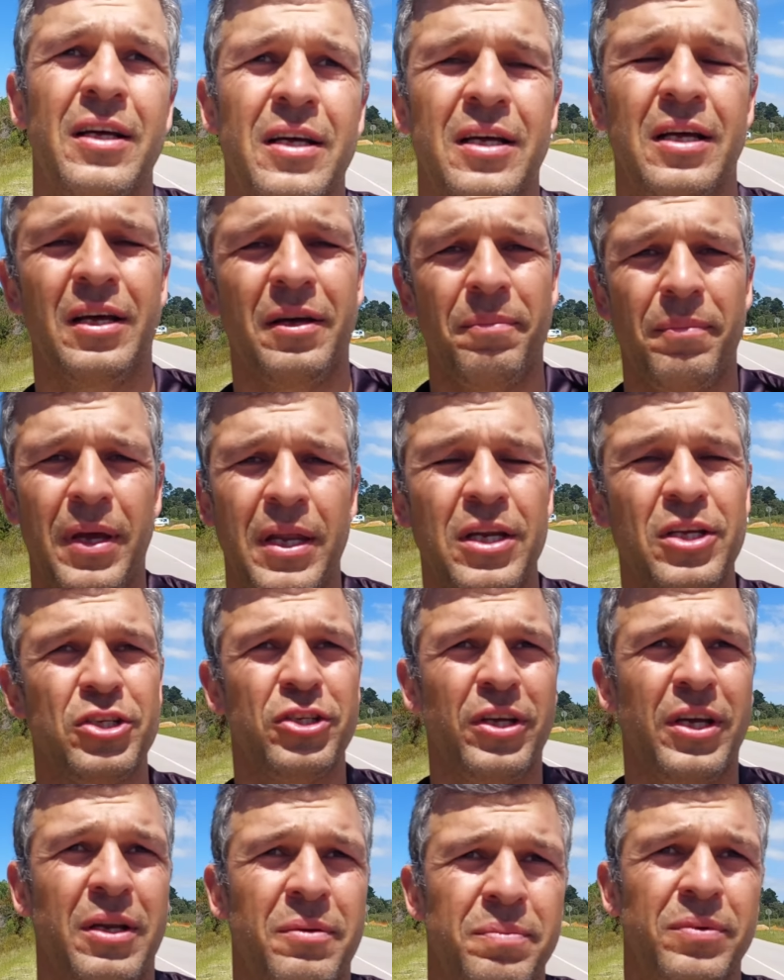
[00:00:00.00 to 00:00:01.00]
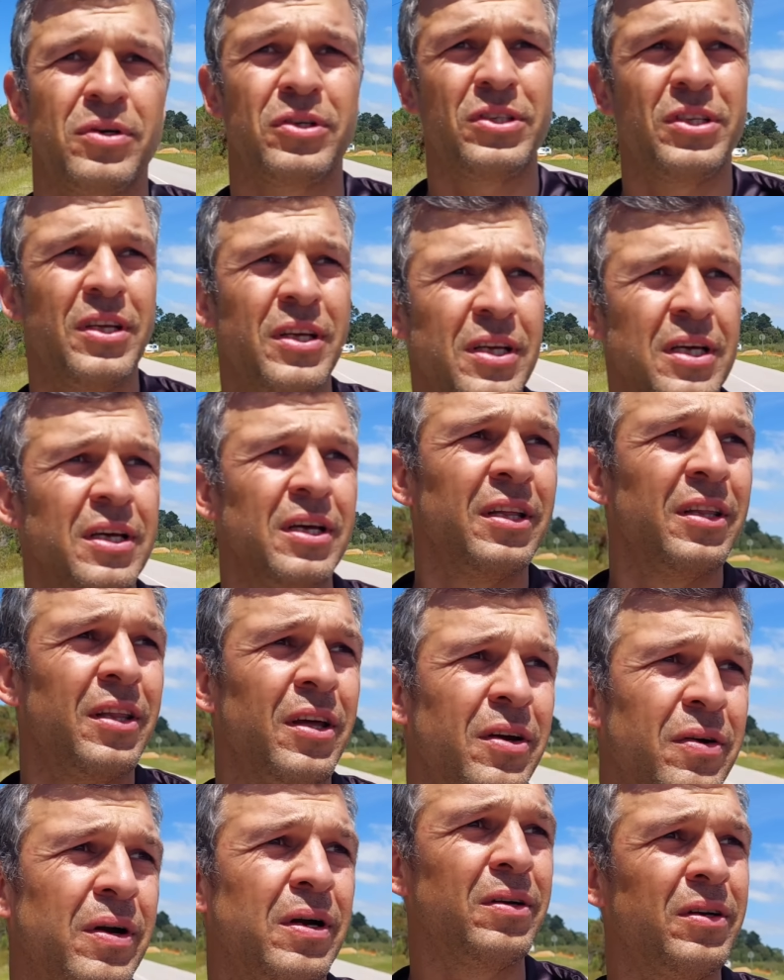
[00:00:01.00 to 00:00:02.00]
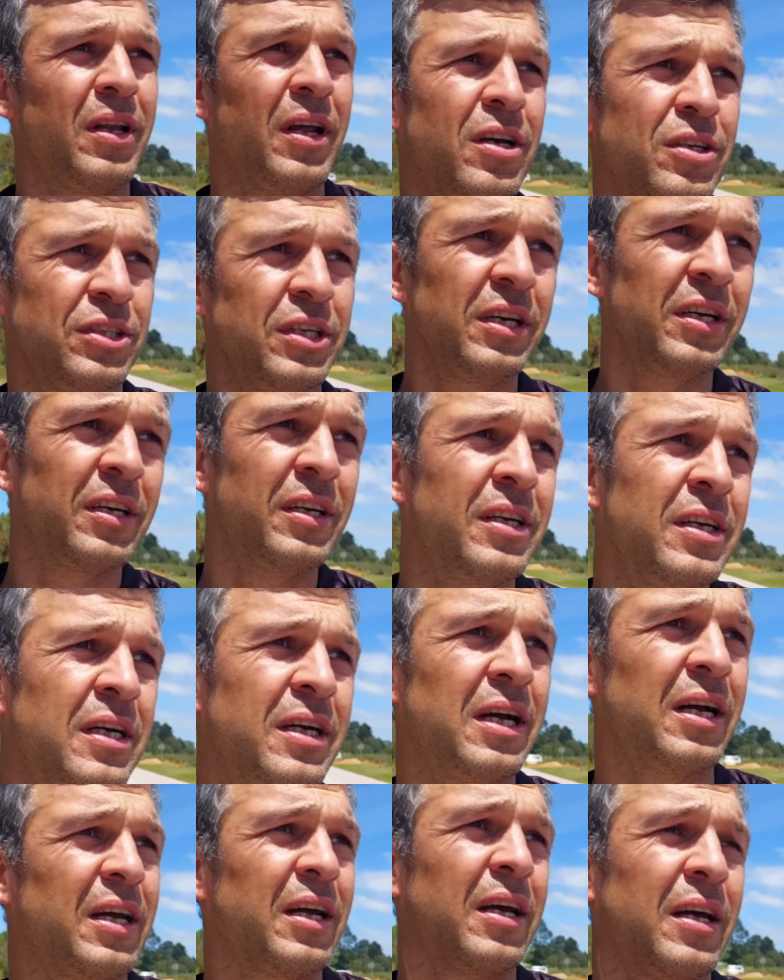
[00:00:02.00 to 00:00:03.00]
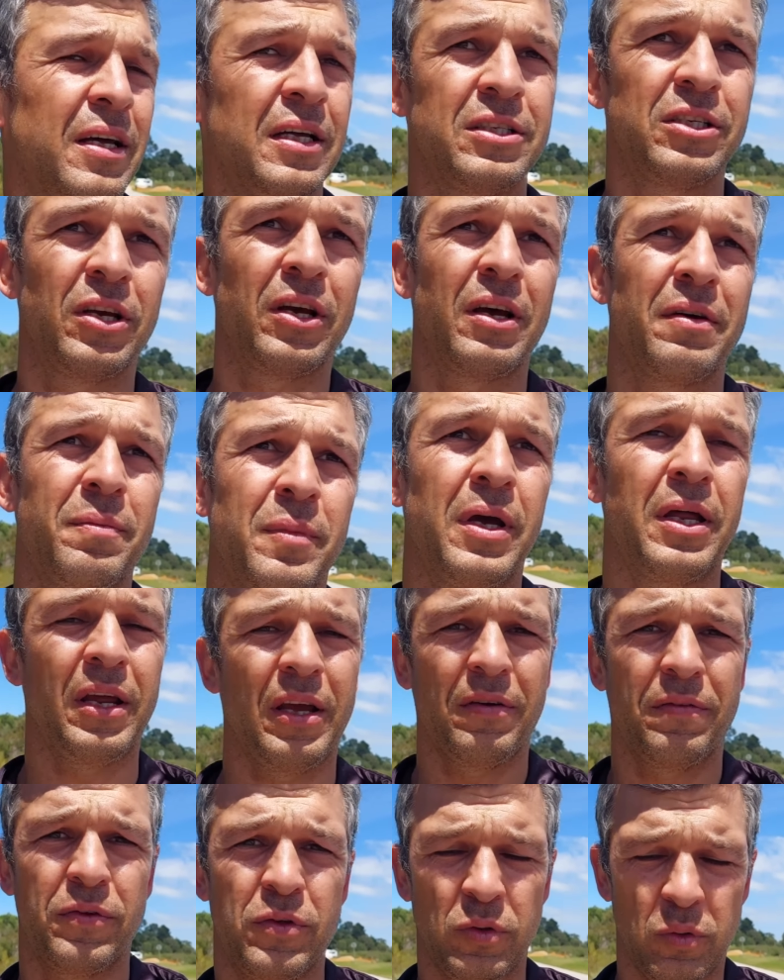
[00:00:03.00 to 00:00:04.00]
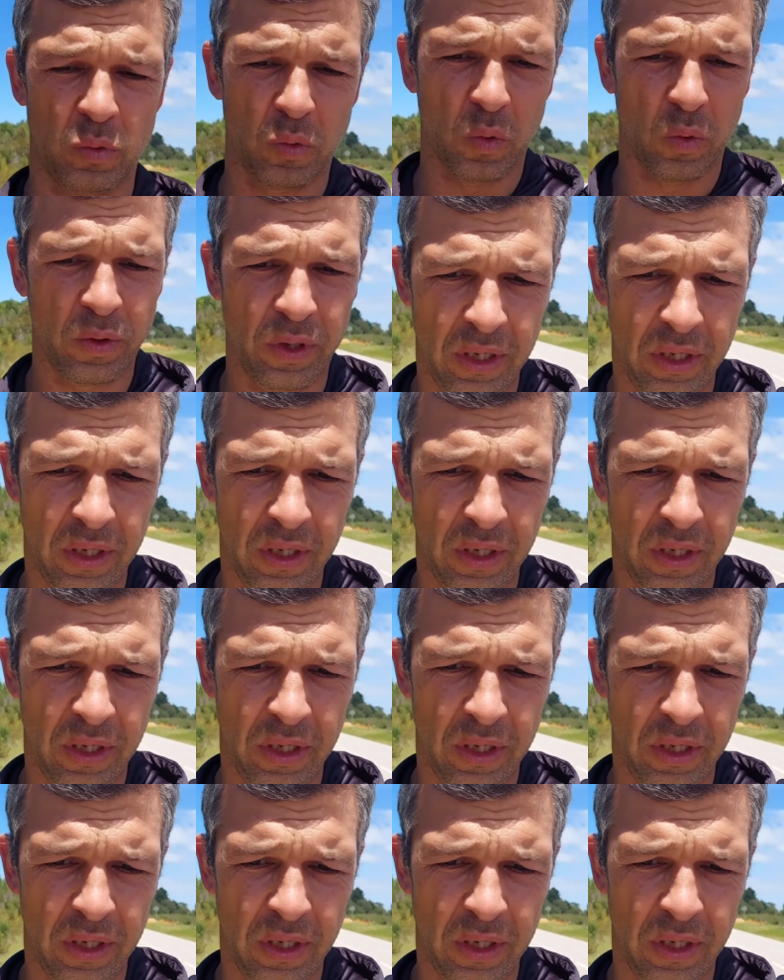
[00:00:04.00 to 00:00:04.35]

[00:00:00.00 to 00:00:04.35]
possibly my last dance, my last dance.